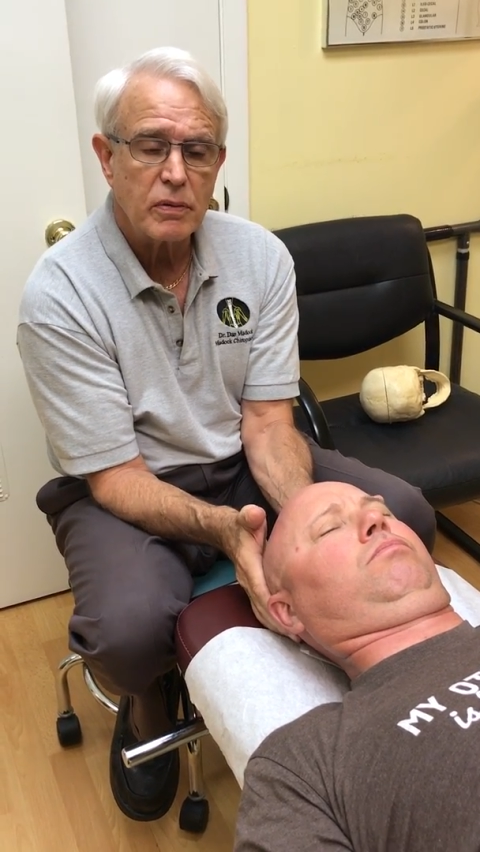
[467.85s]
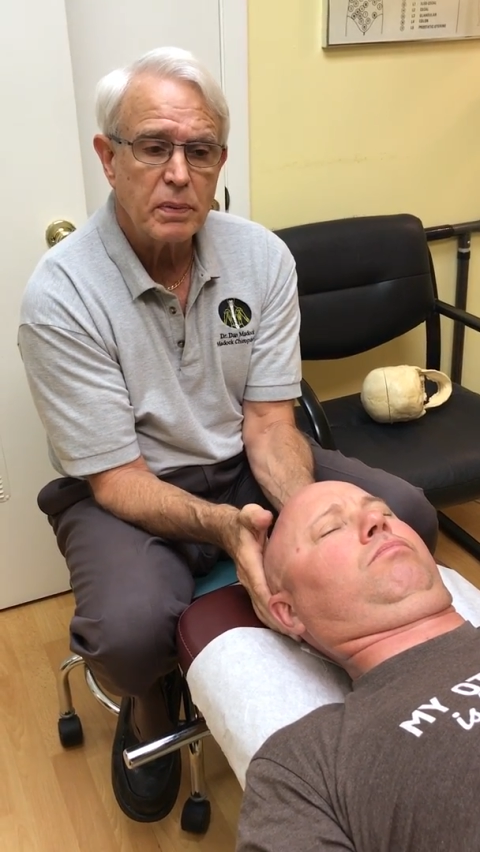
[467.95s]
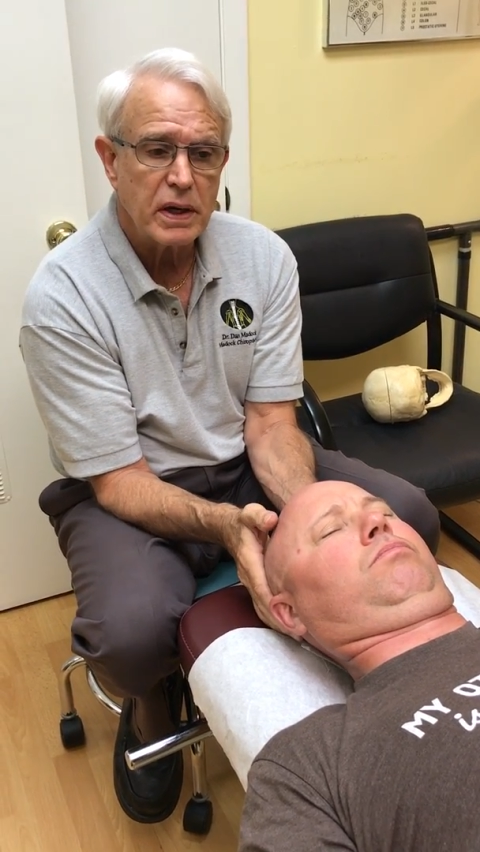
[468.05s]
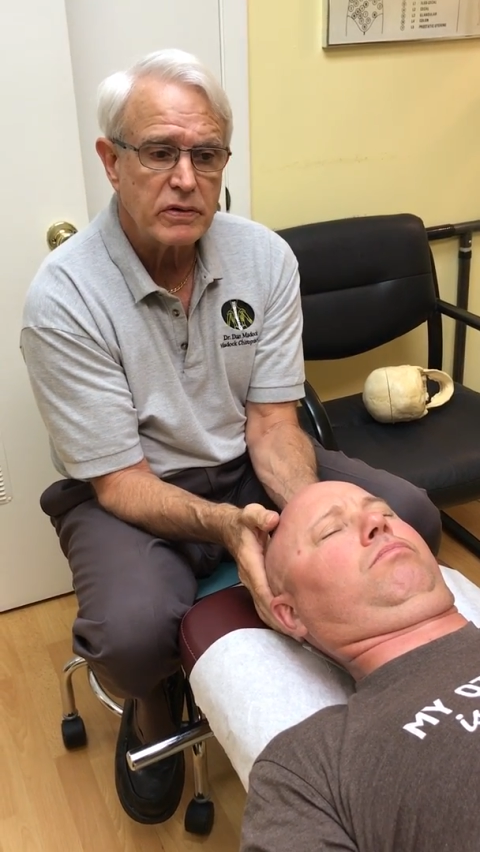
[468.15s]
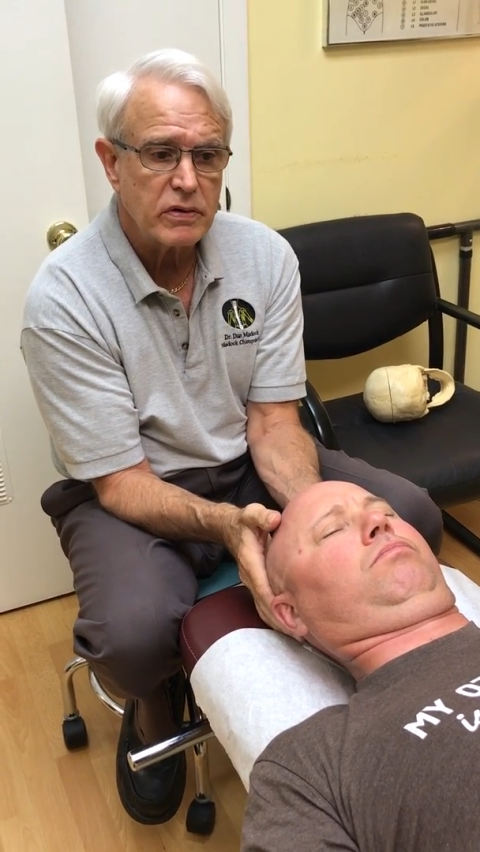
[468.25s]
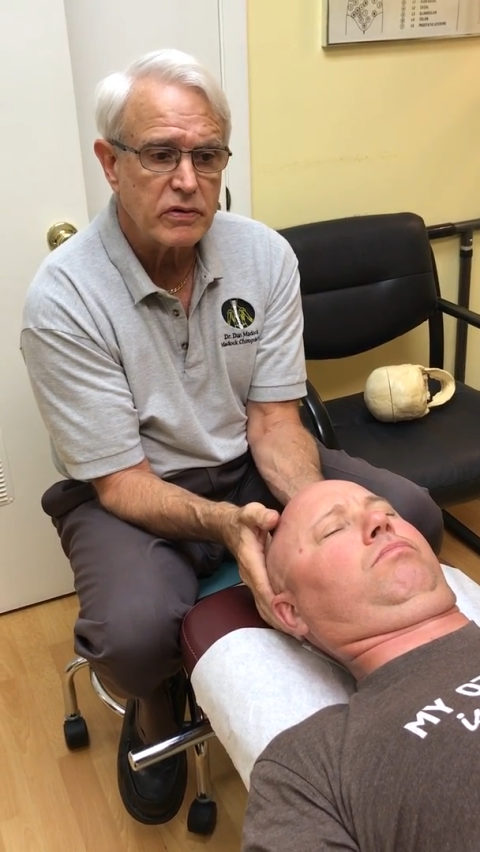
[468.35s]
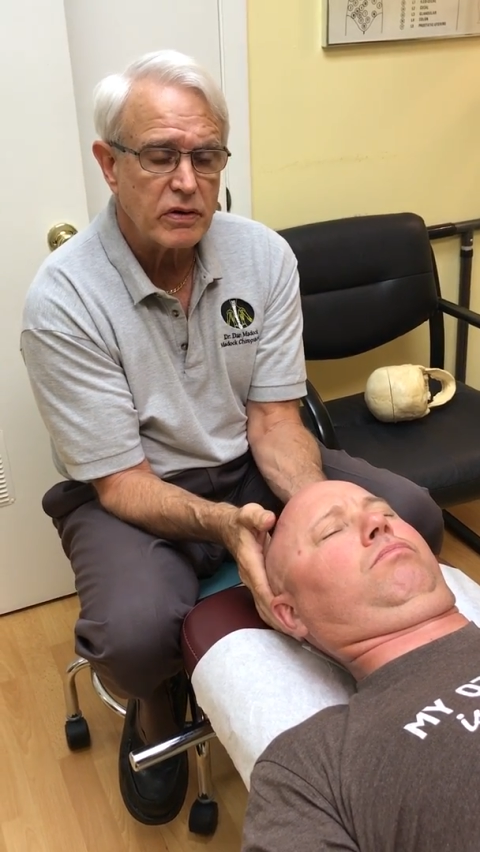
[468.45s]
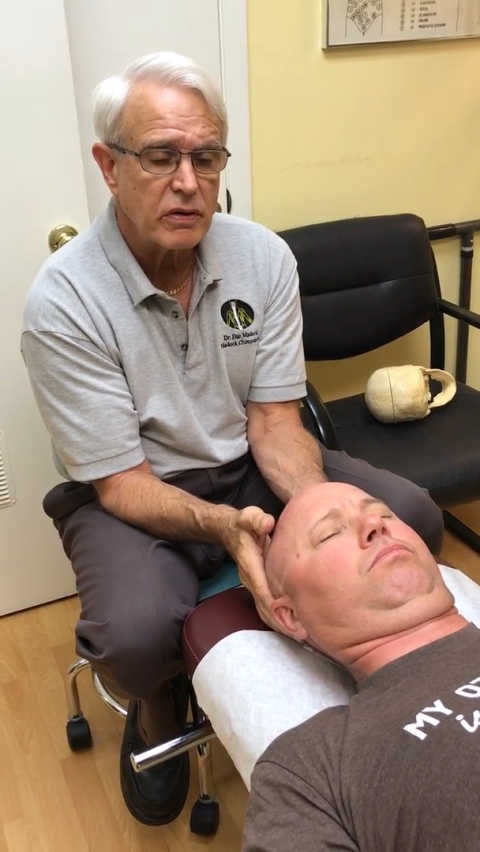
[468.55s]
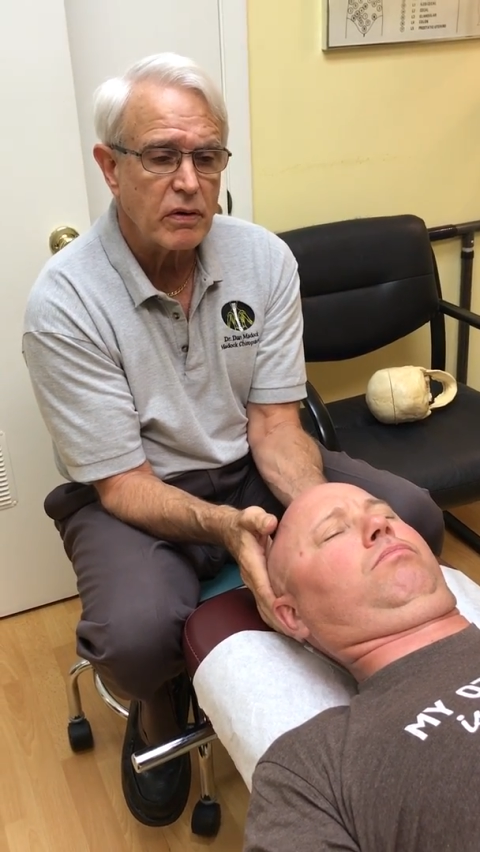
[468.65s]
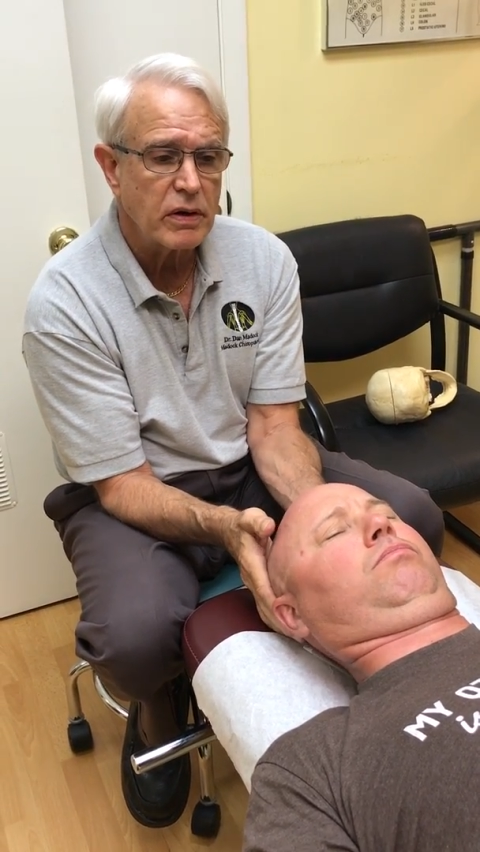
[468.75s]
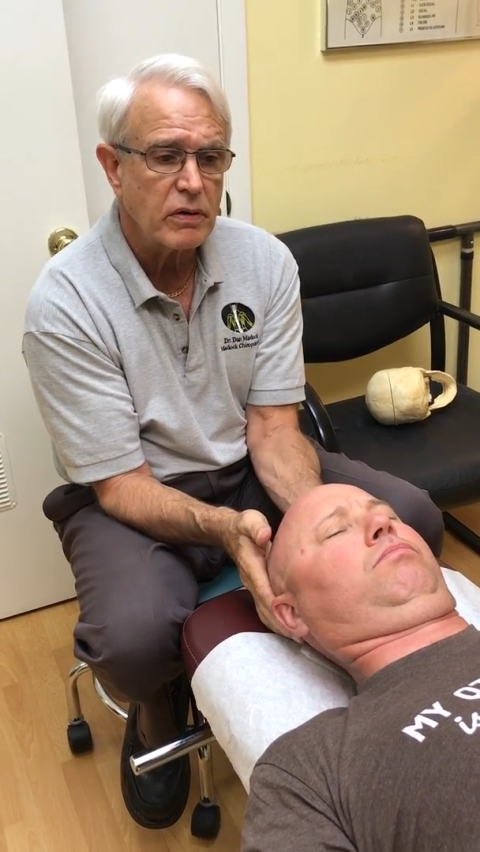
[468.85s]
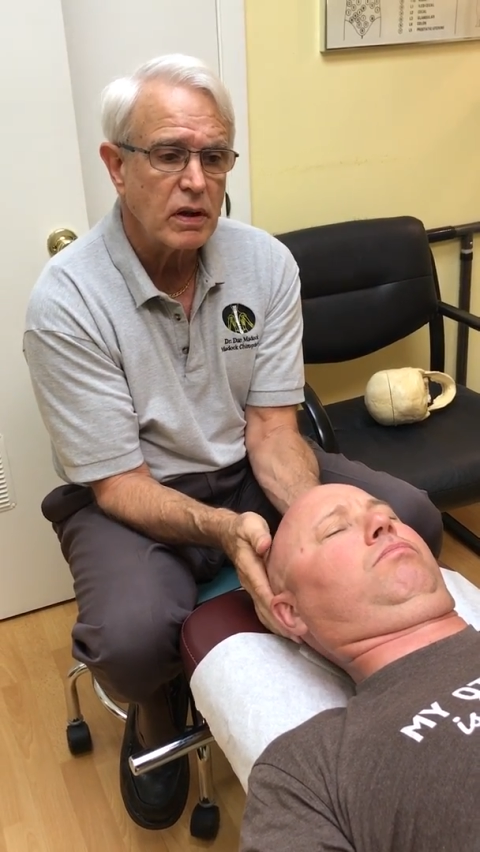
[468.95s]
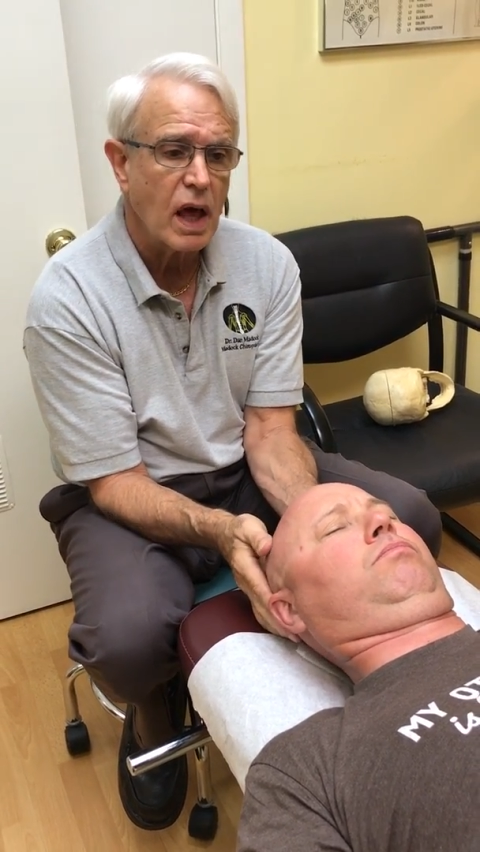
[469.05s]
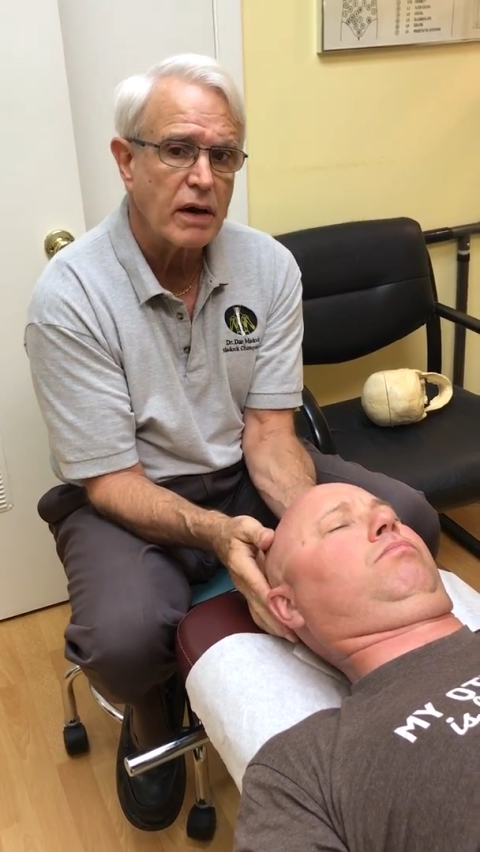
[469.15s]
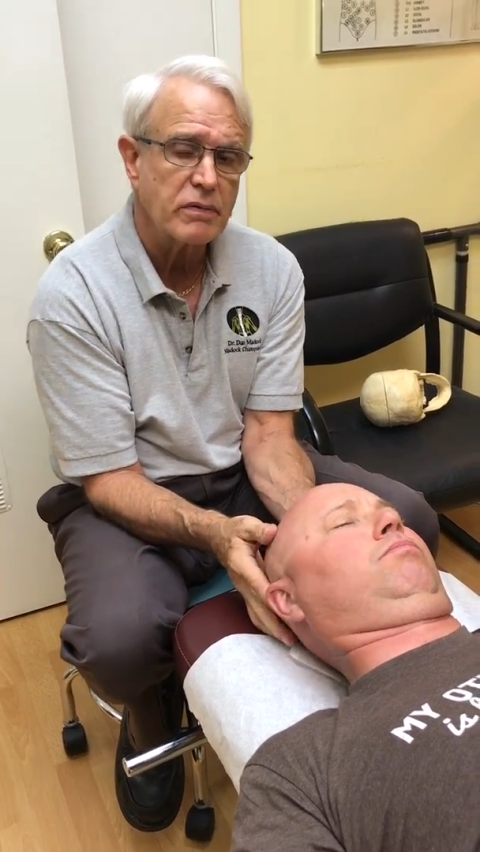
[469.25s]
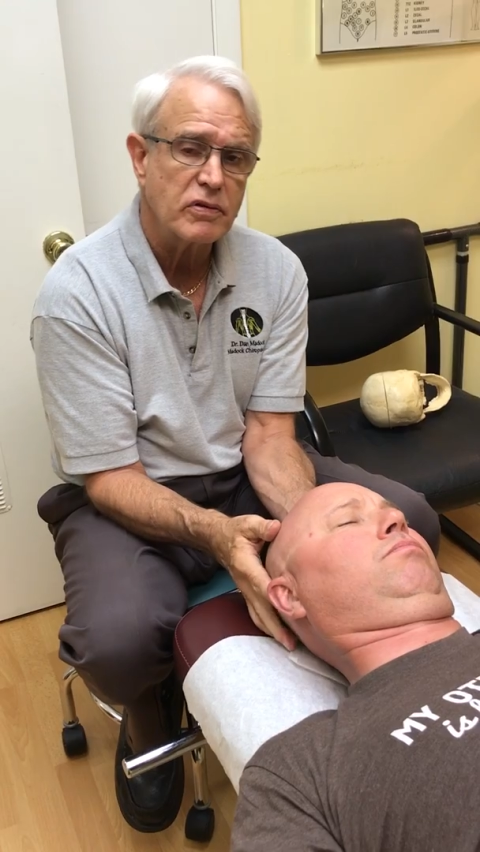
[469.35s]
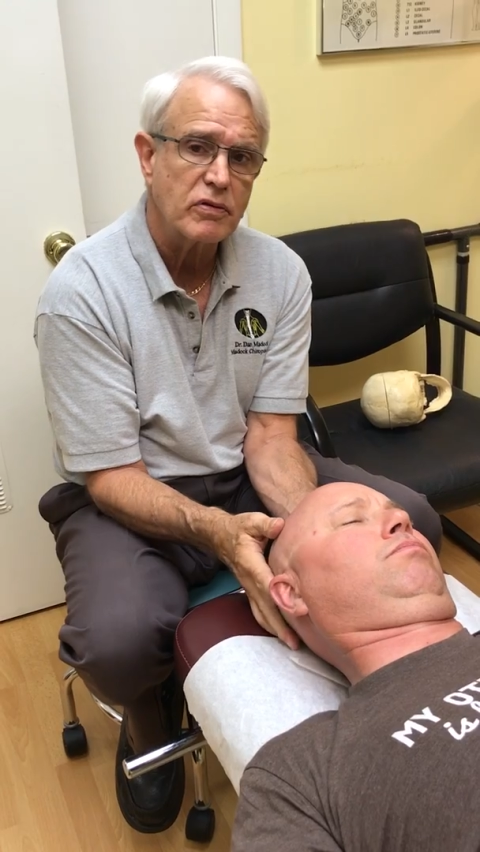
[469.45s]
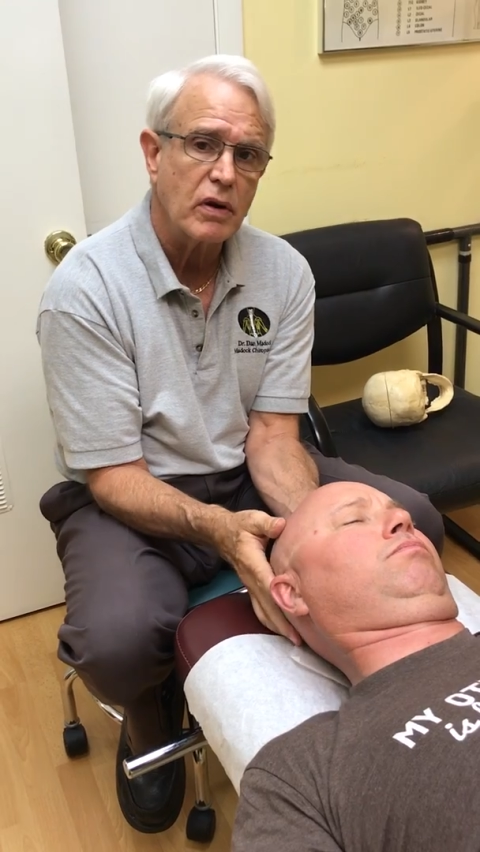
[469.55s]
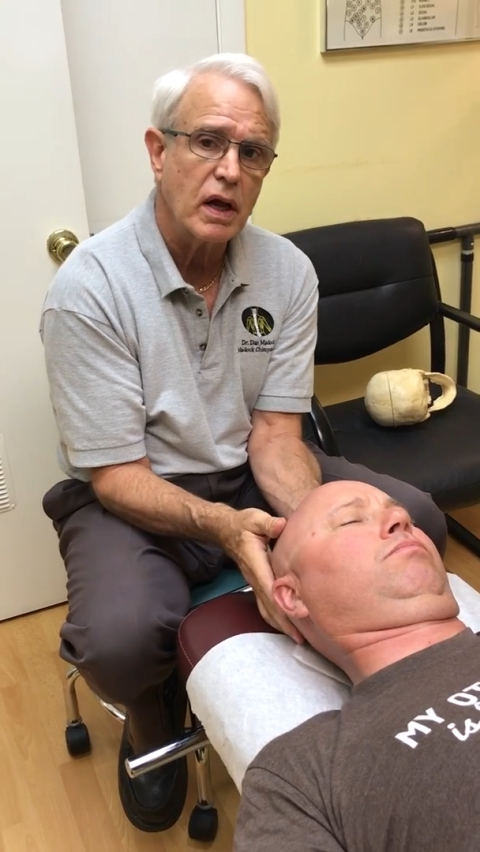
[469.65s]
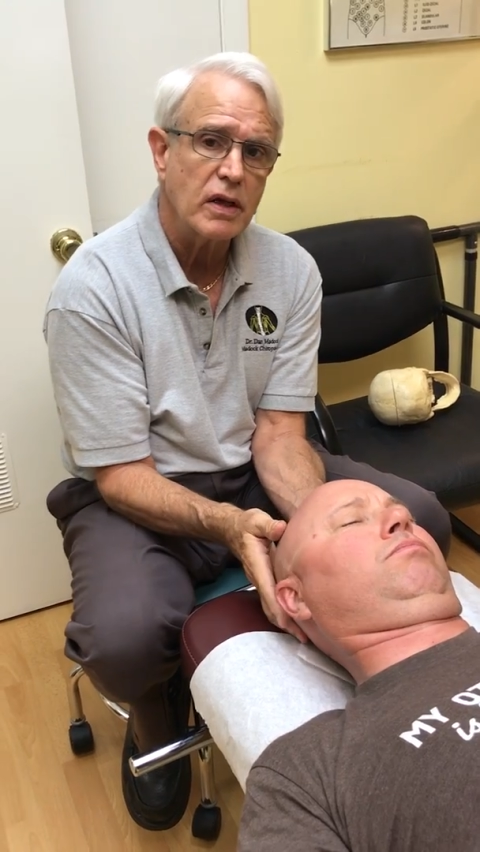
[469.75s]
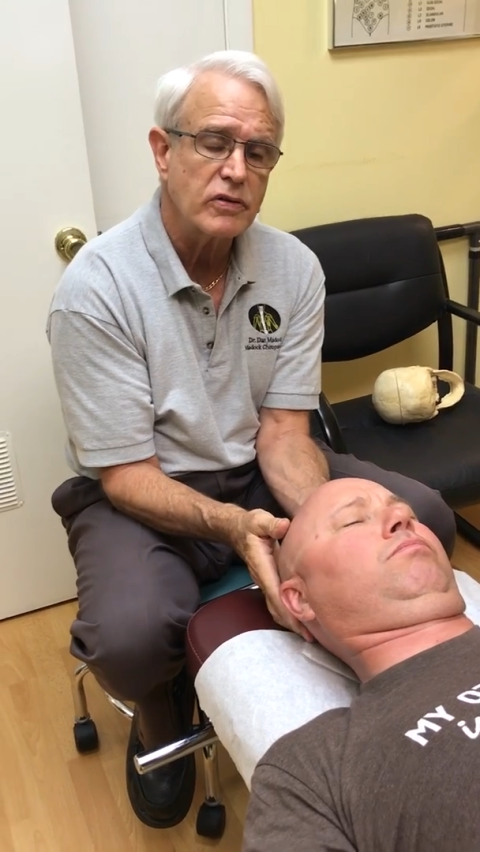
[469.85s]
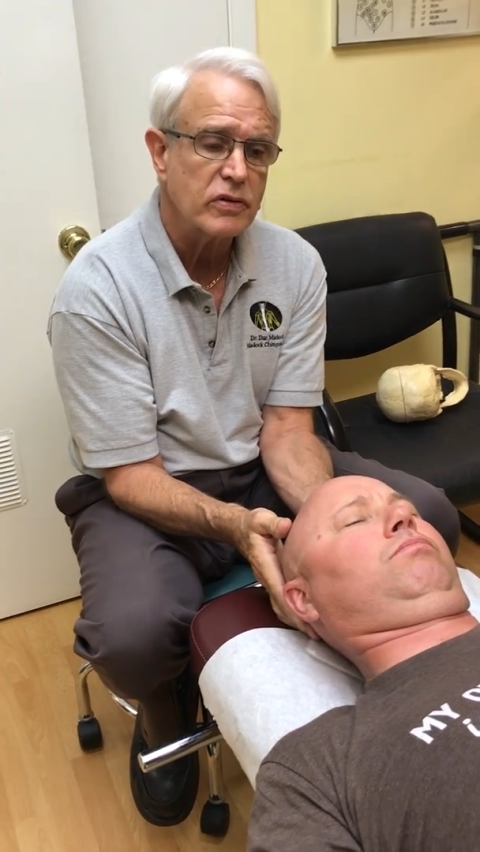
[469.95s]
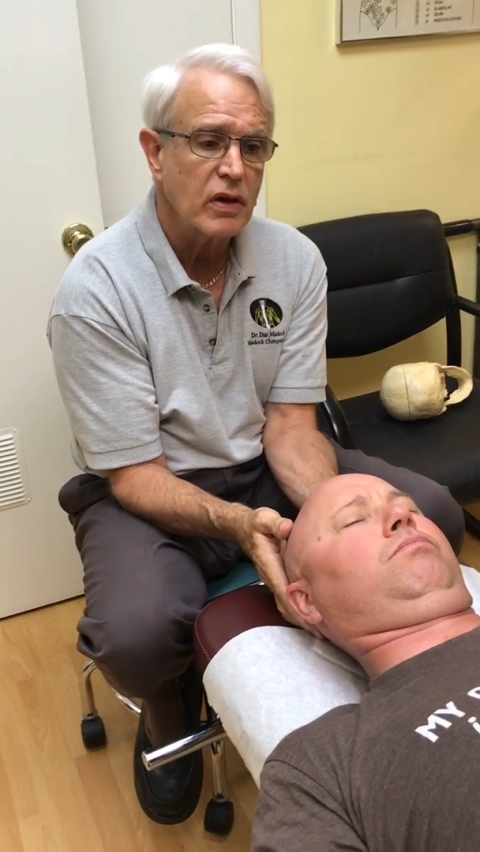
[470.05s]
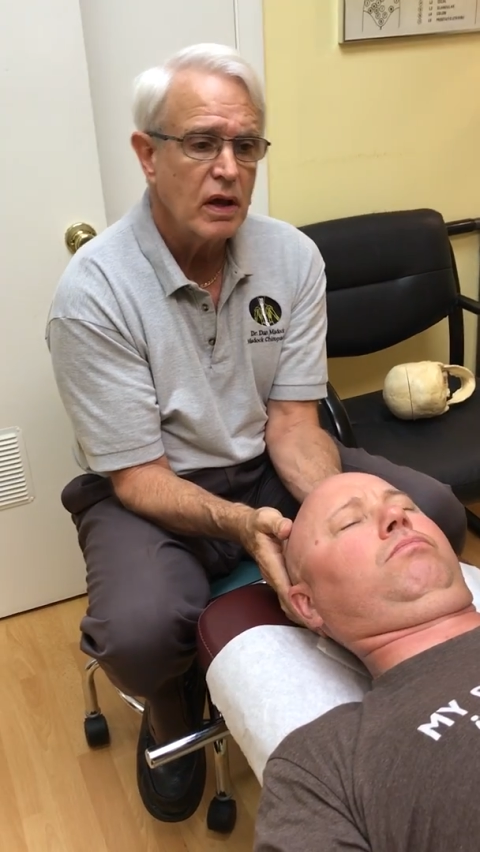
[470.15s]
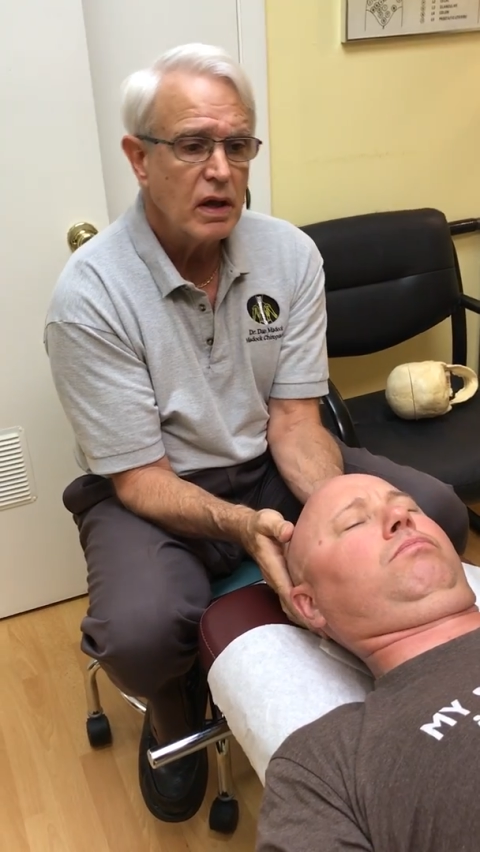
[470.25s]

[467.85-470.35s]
your patients that are under a lot of stress,